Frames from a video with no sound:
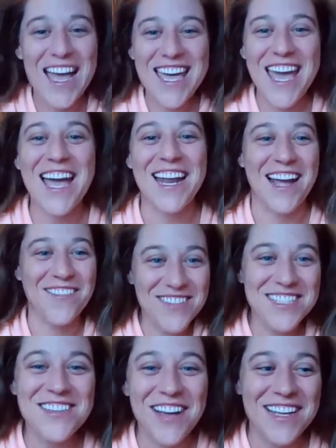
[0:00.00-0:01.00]
can't. I
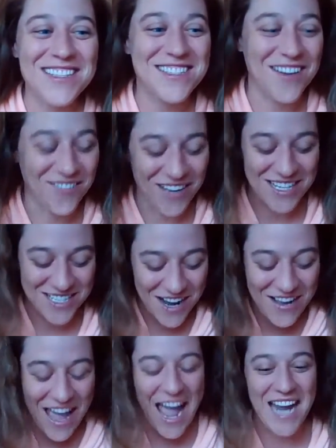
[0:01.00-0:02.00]
miss you guys so much.
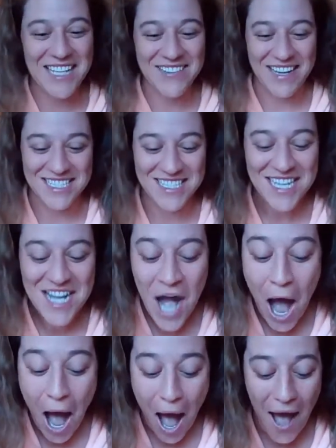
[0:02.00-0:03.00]
Okay, anyways.
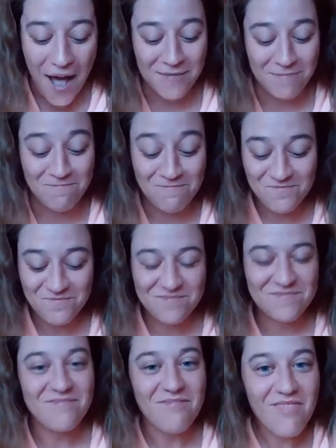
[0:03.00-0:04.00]
Been
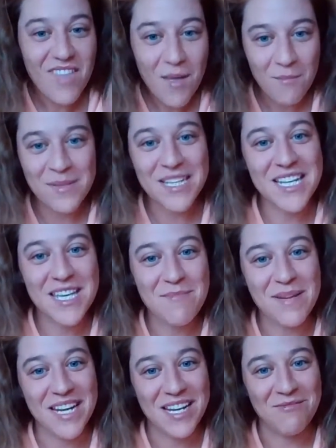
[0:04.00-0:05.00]

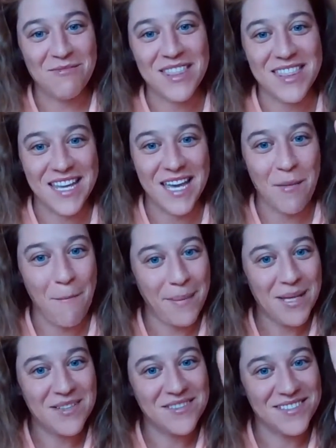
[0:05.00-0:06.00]
keeping in with the
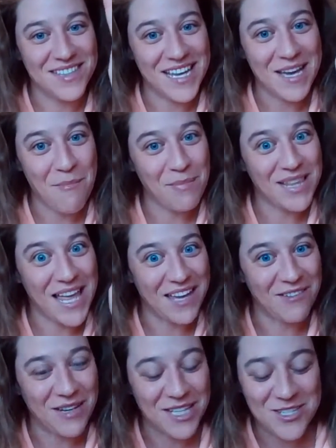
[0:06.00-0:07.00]
hip
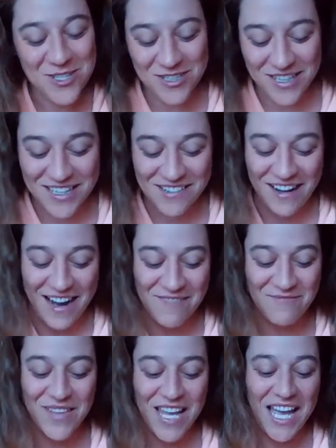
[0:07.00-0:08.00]
language. All
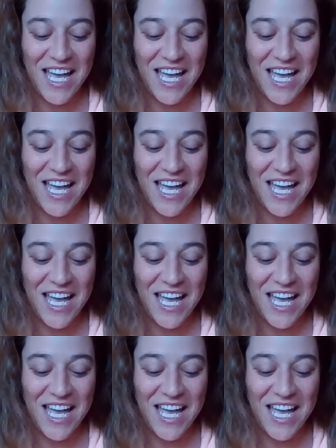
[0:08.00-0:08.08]
right.